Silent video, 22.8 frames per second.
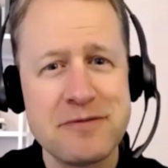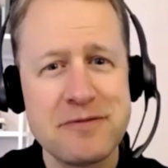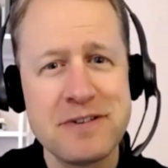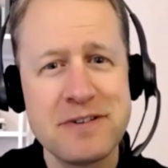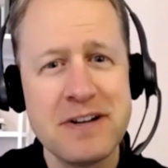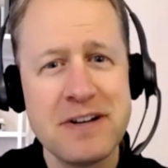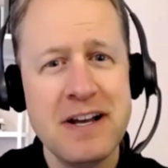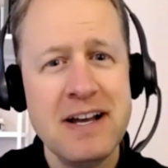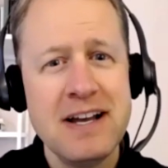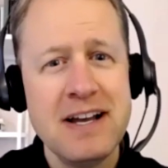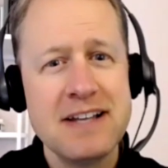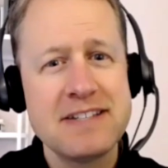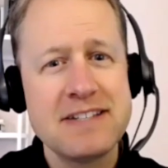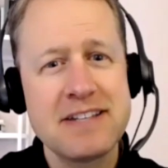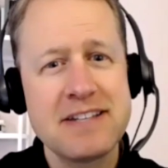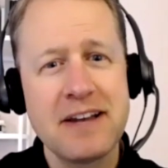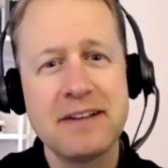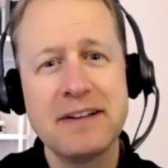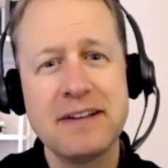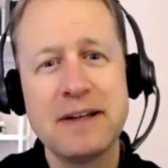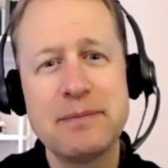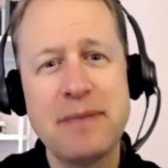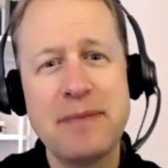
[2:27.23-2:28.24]

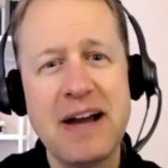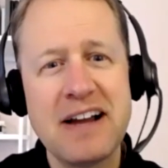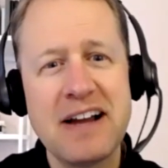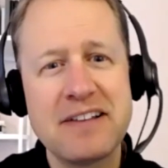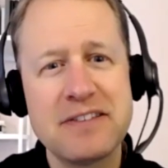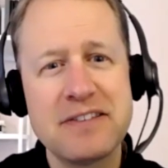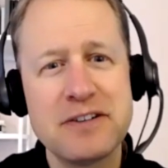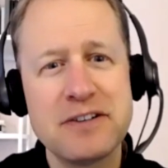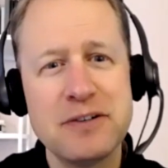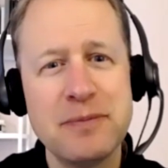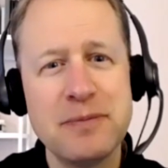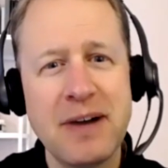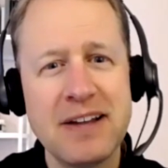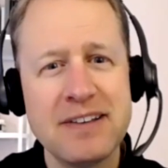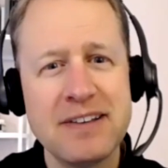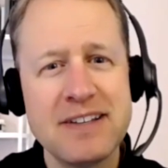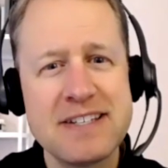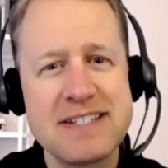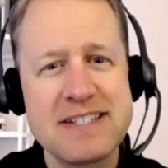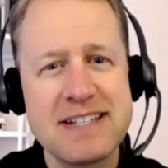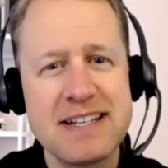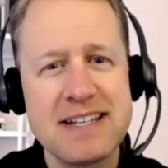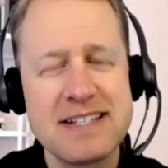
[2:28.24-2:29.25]
cycling back through my
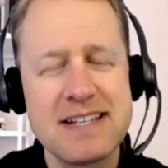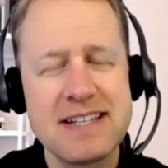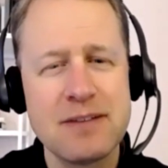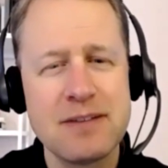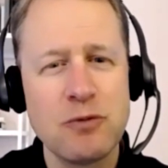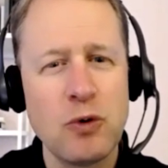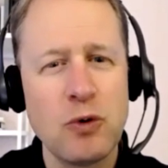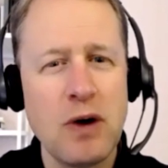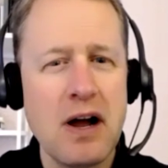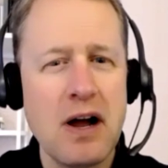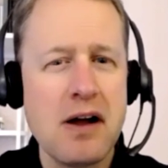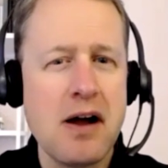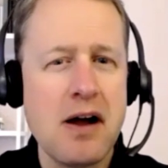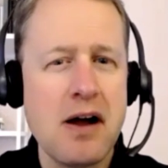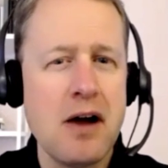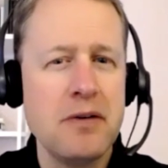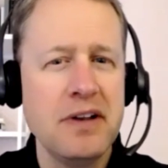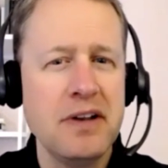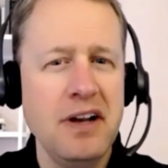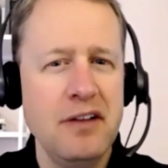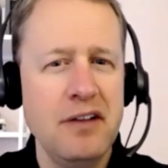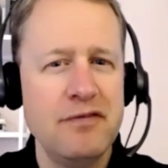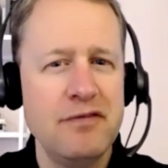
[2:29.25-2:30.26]
list, and I said, well, how
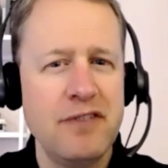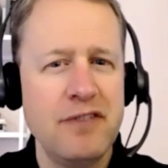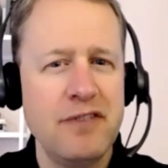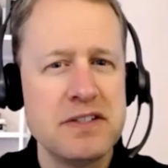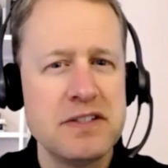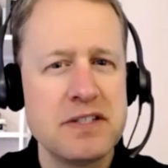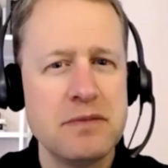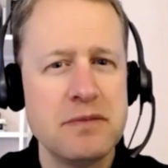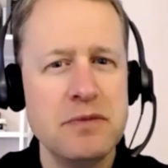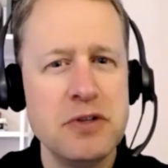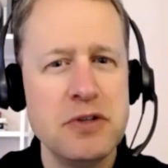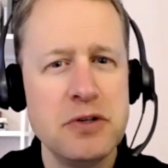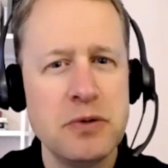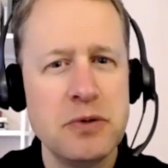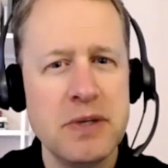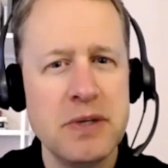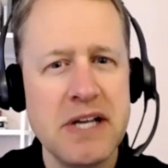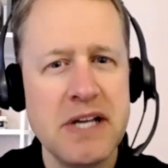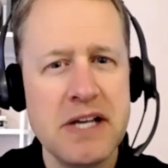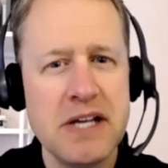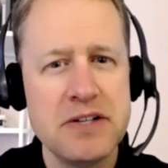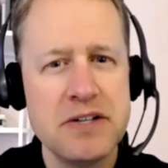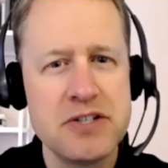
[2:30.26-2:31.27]
can I find some new
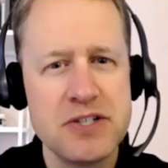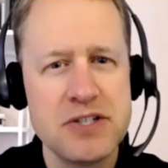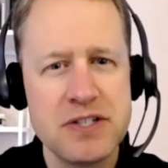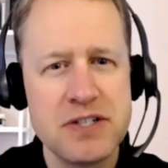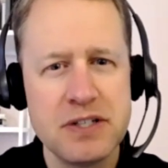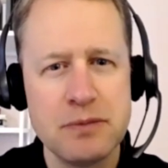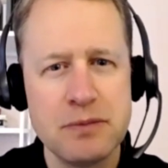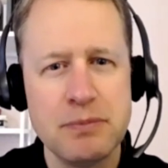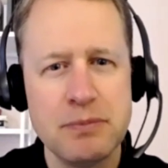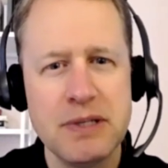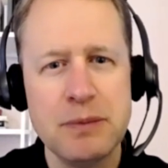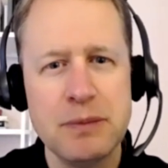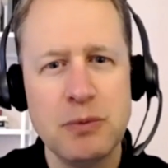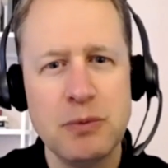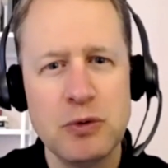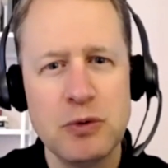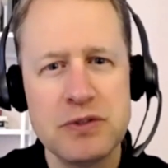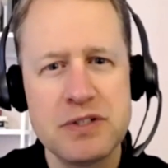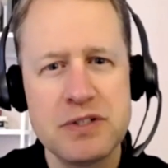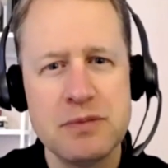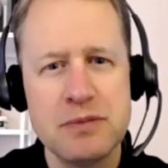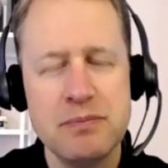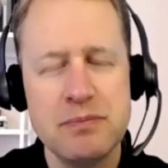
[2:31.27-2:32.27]
and interesting
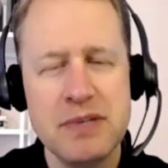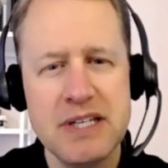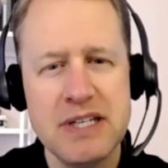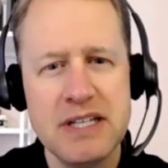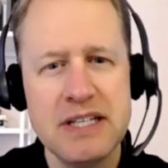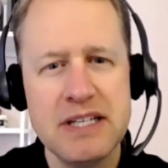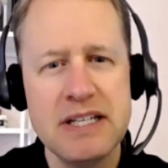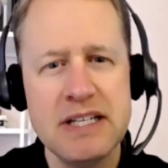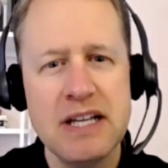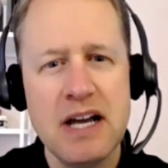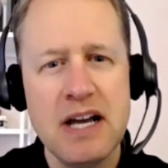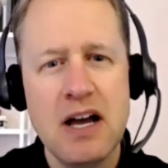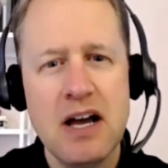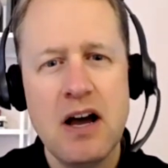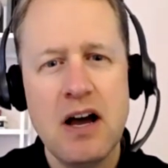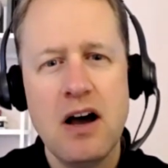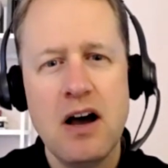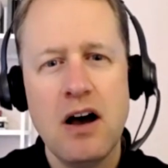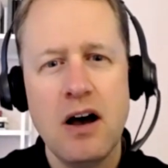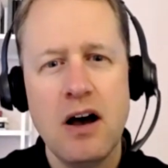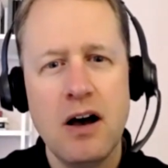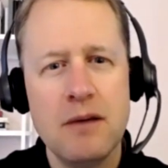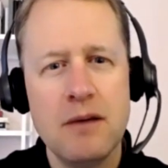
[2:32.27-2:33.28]
people to be
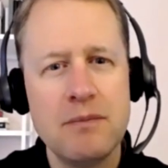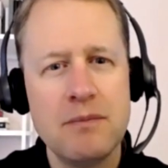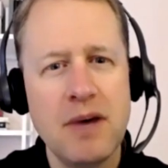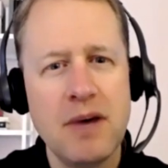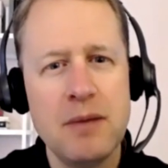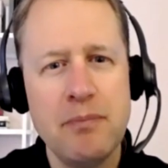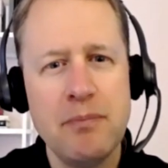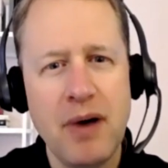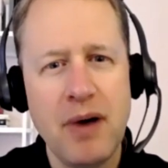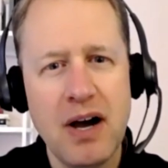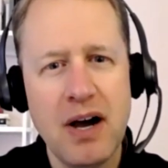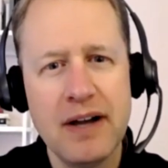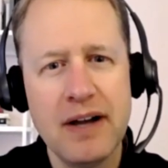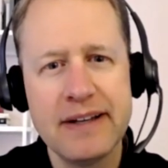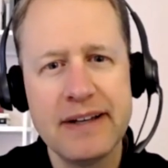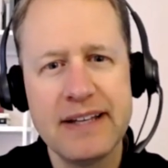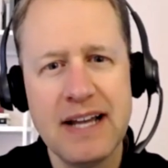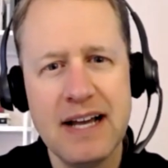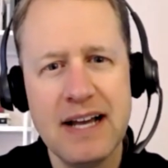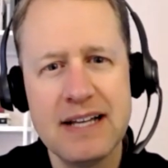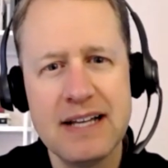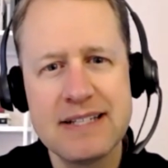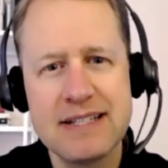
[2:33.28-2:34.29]
on my
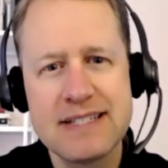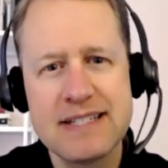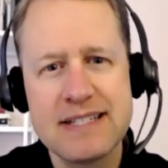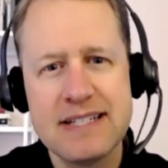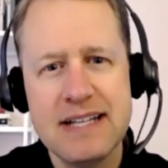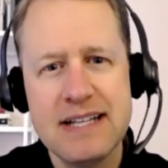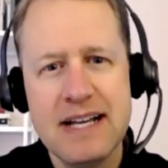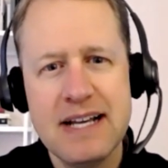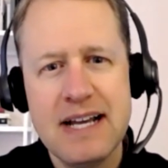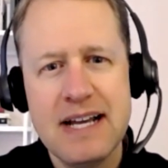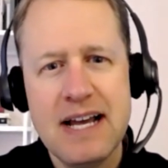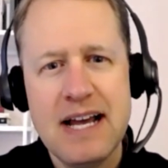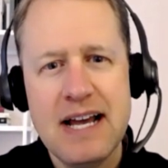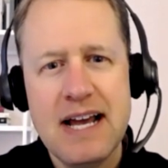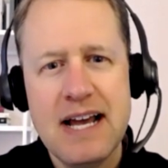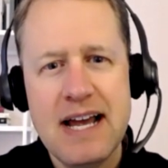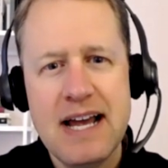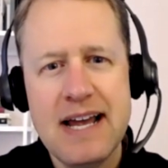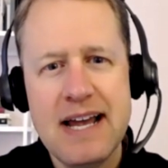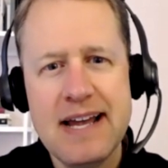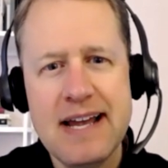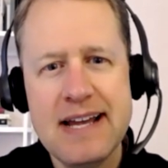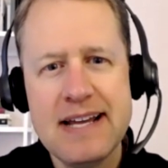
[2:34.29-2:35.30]
podcast?
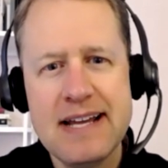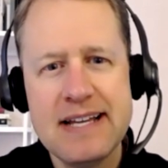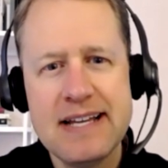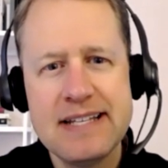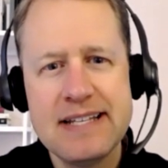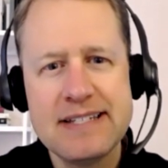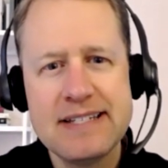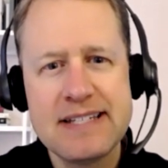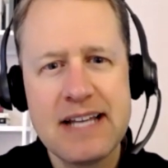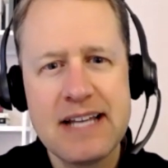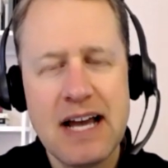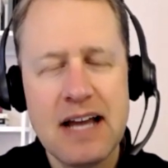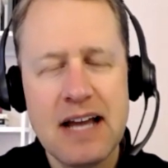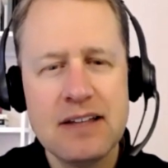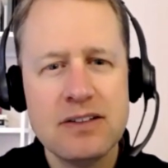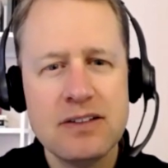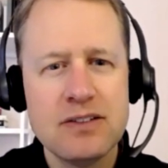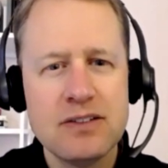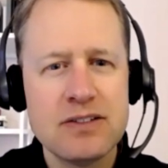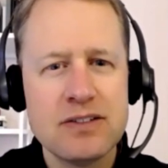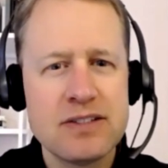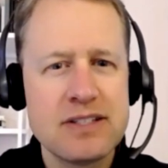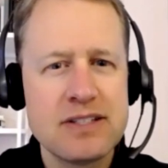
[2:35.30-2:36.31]
And I
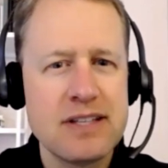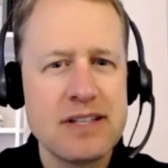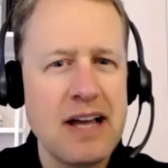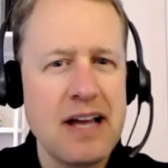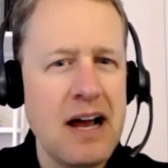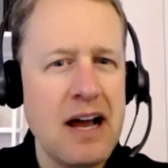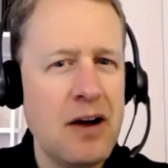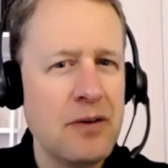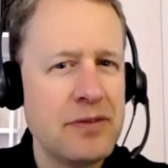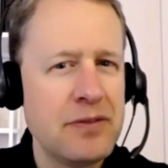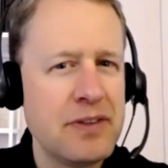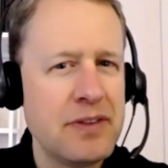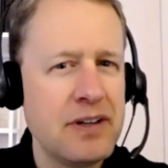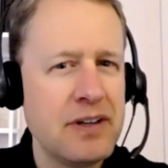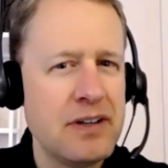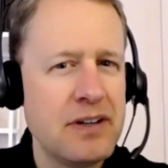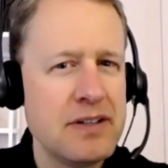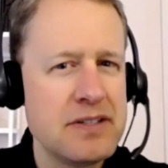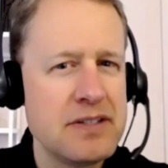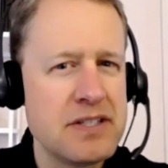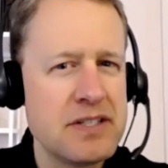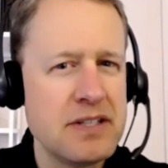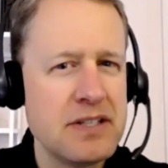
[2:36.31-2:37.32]
looked out there
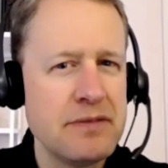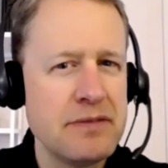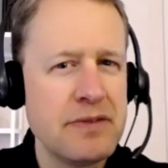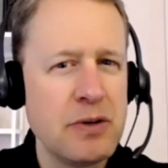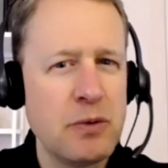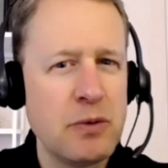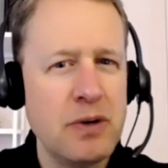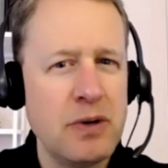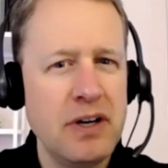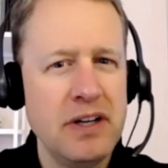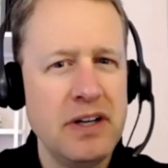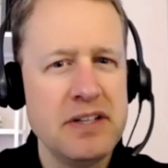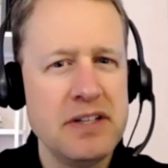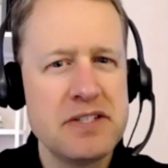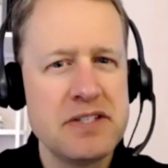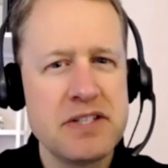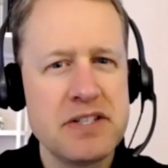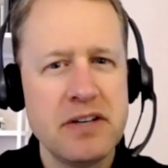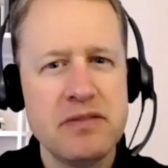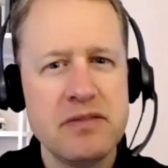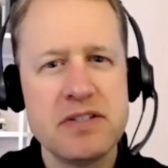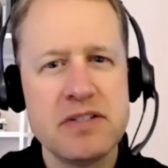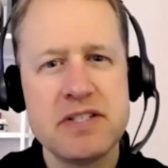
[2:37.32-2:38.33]
to see if there were any
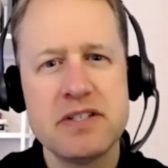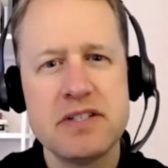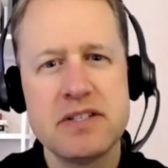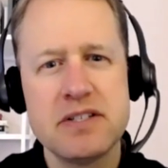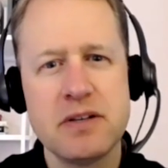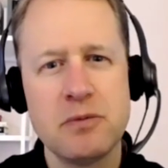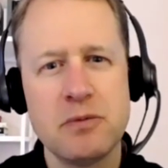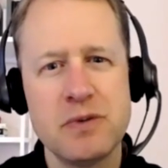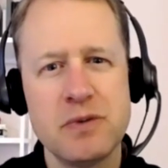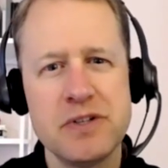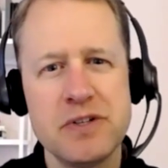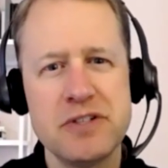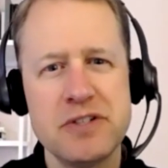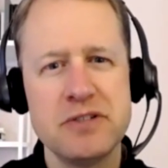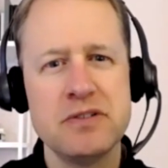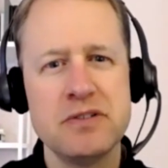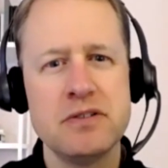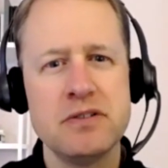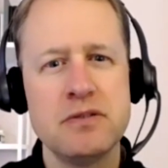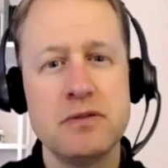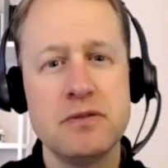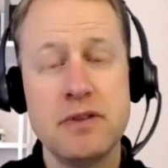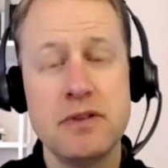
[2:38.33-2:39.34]
services that
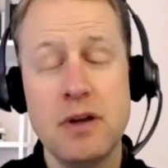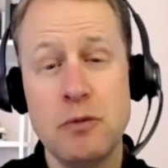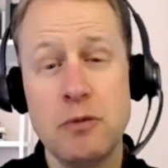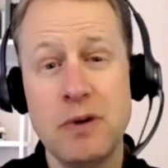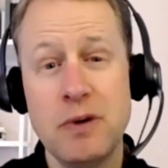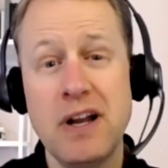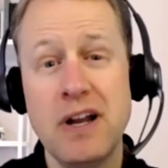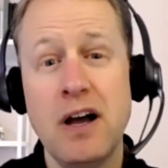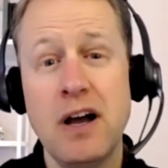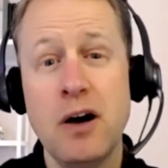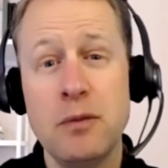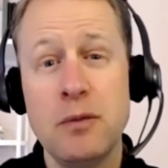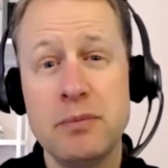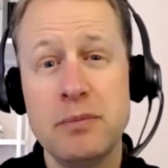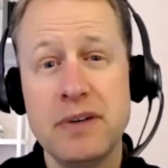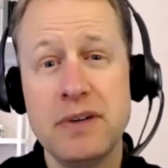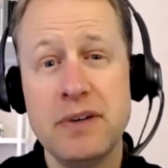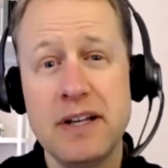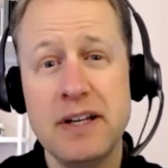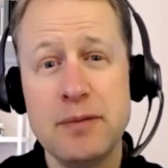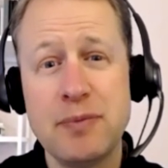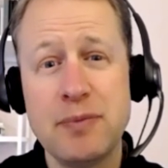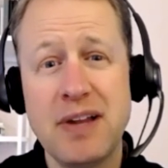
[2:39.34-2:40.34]
would help,
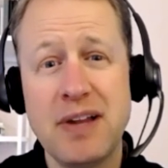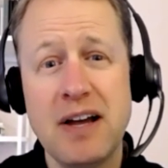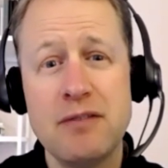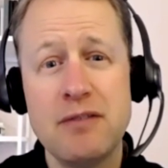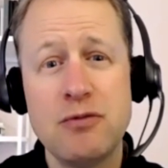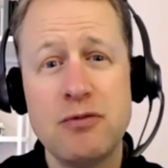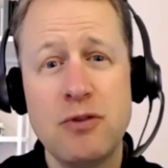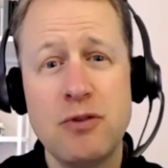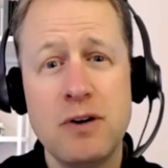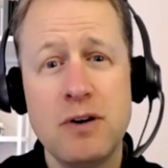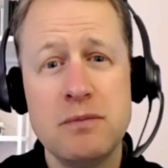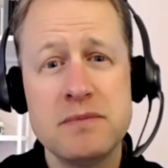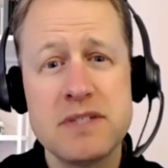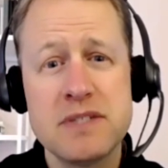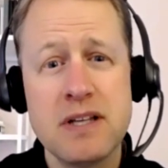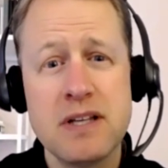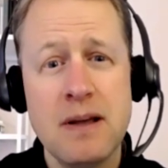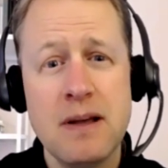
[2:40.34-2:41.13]
any platforms.